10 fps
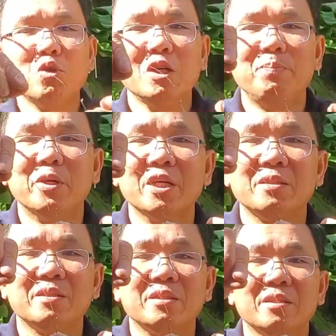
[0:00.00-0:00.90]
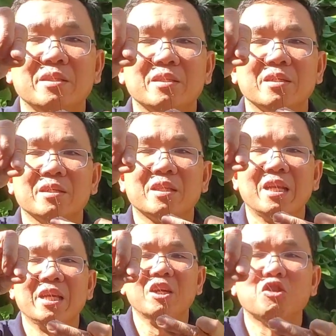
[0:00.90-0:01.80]
going to put the
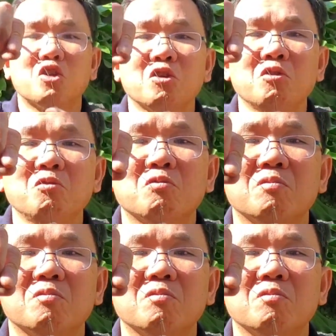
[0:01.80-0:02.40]
needle through,